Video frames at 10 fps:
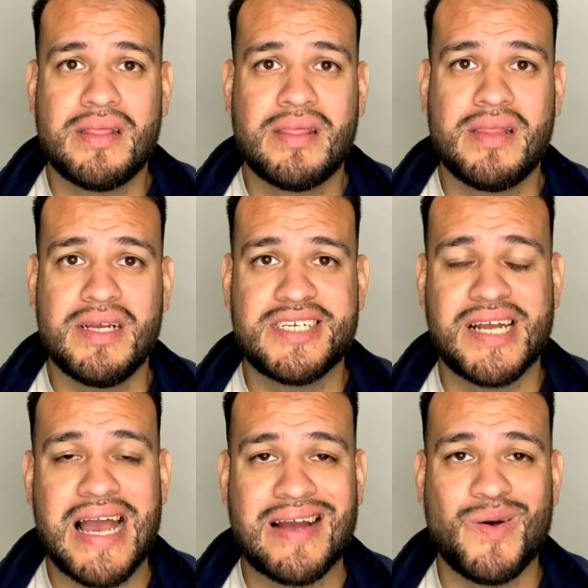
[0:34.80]
the
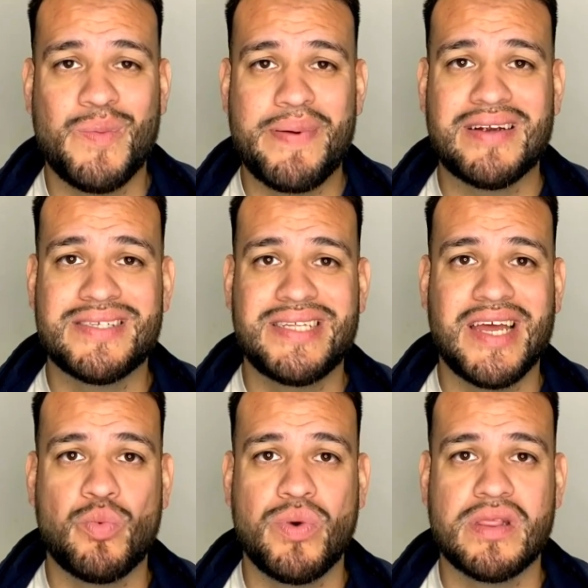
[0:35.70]
Chicago Bears did
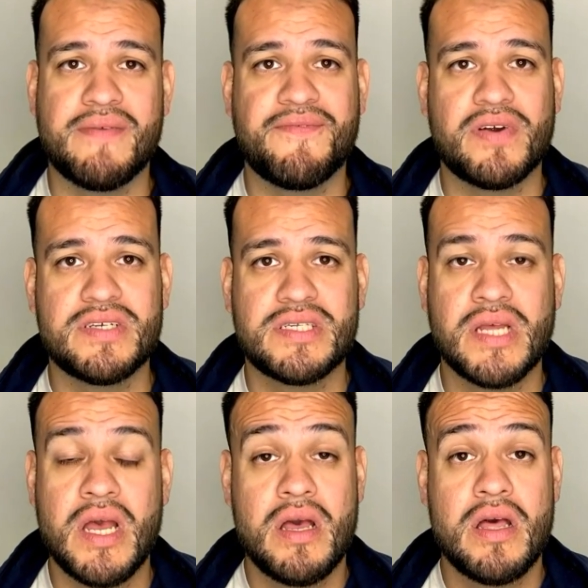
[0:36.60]
with our first
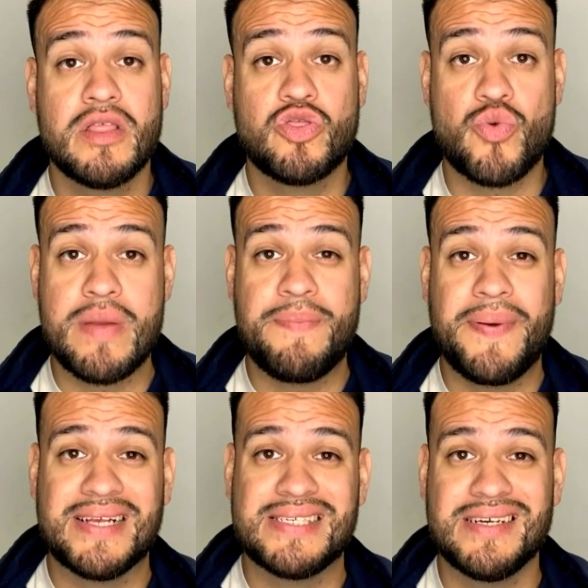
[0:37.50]
three
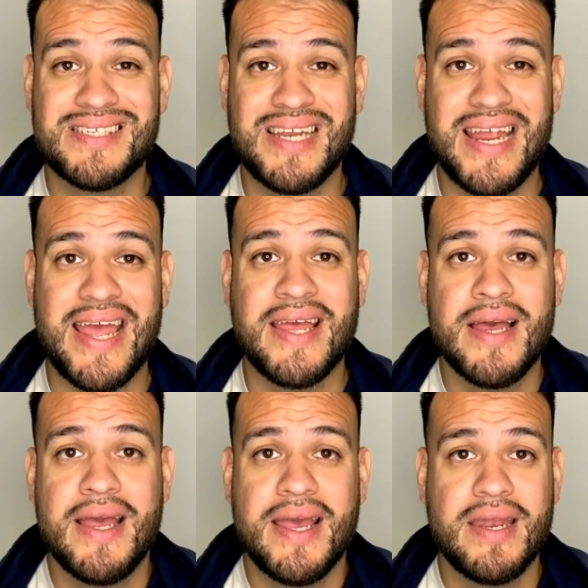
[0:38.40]
picks here today
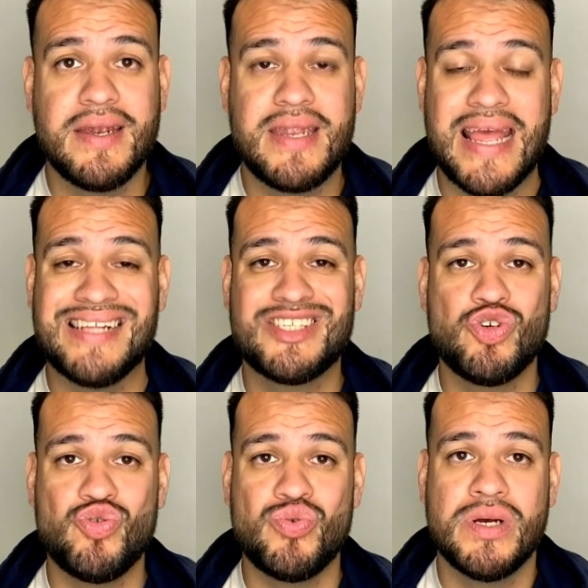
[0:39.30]
in day
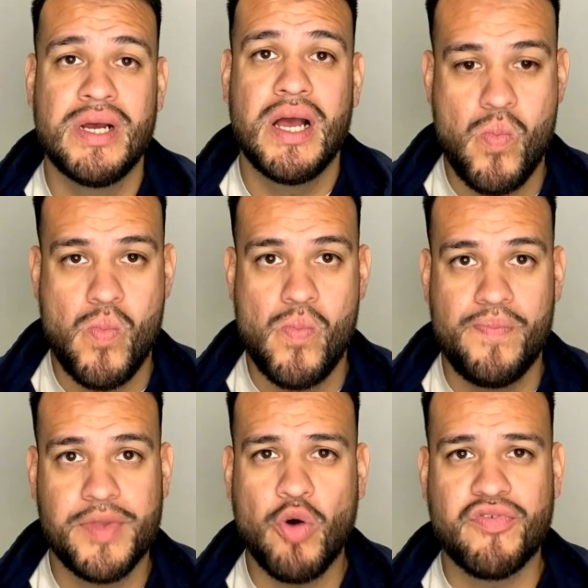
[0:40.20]
two.
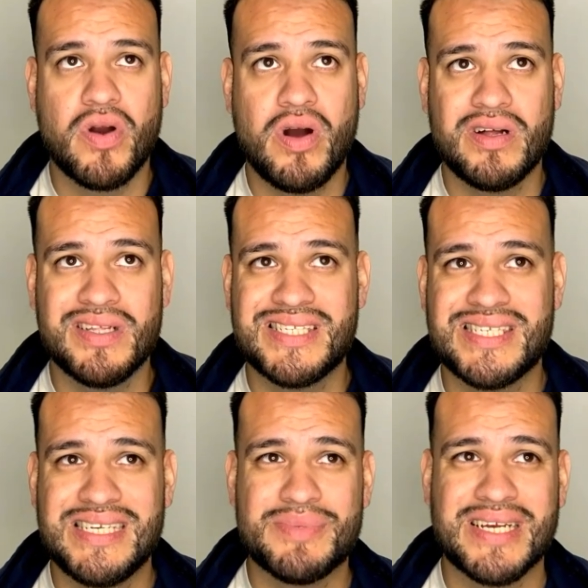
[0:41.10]
Overall, it
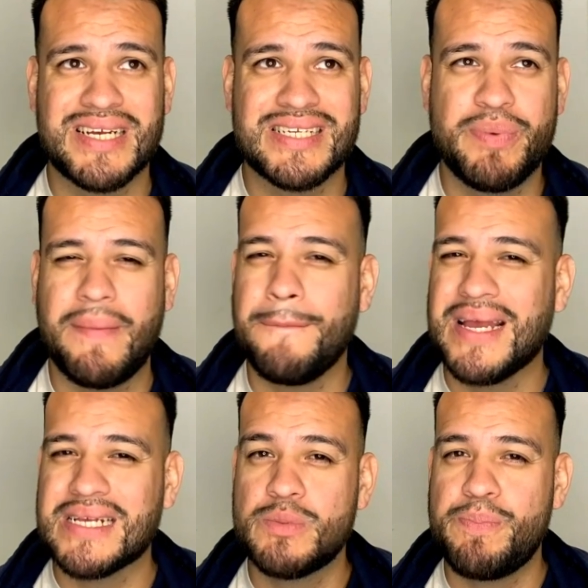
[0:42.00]
seems like it's been a
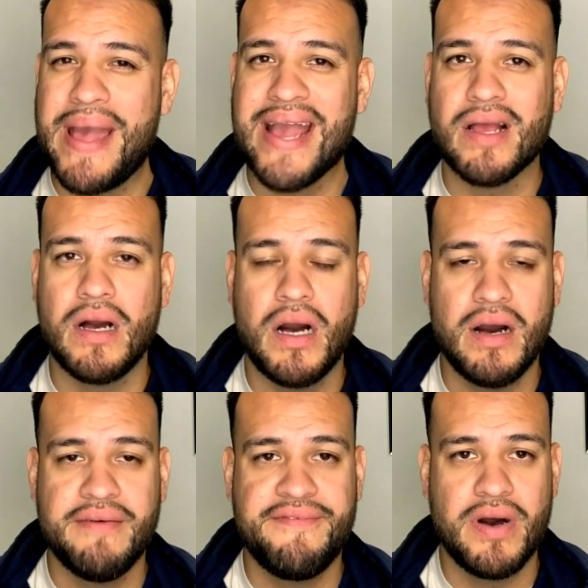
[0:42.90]
mixed bag
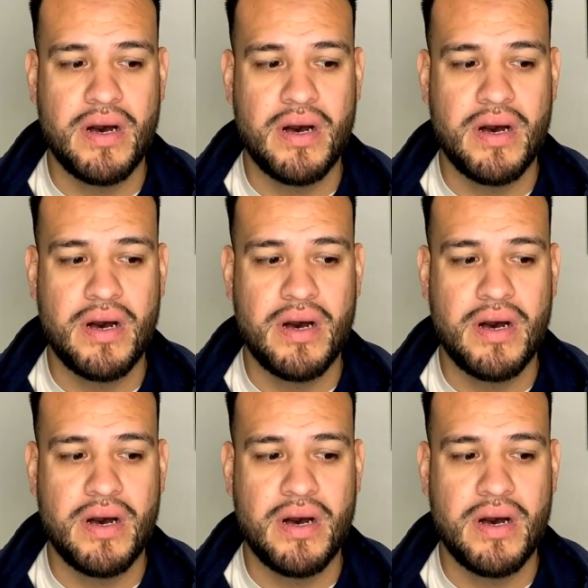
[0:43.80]
of